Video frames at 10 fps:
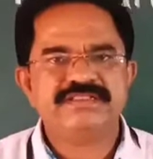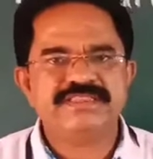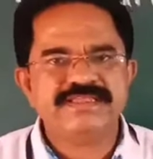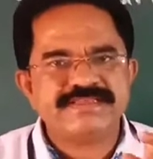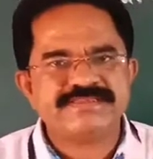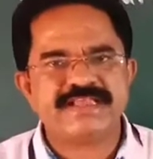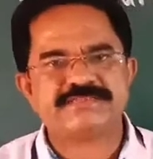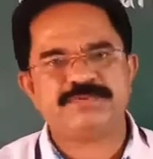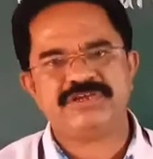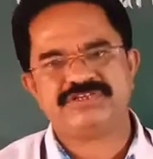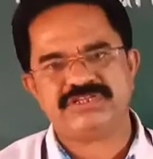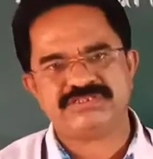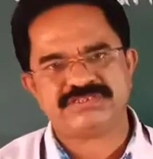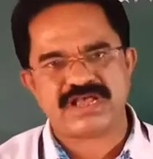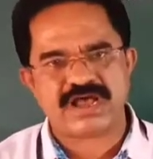these
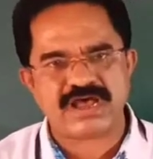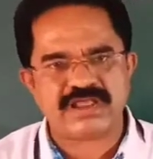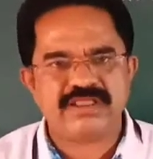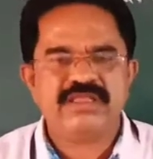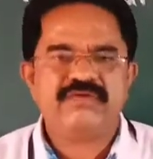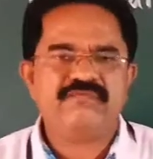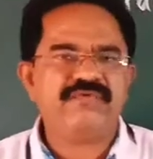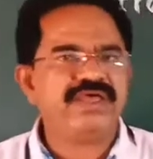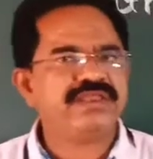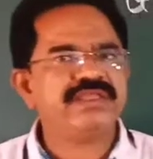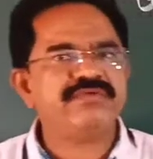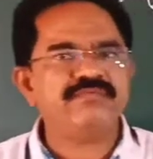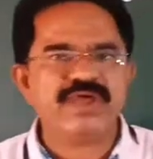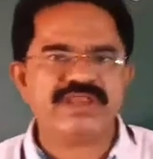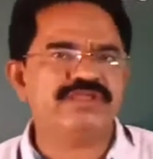expressions are
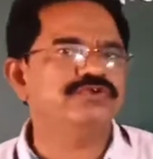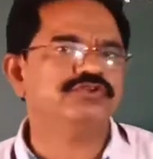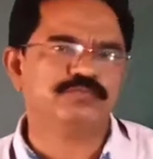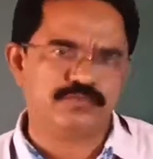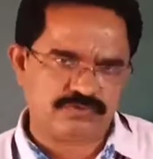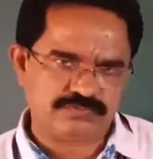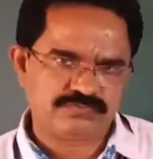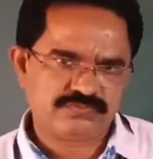very useful.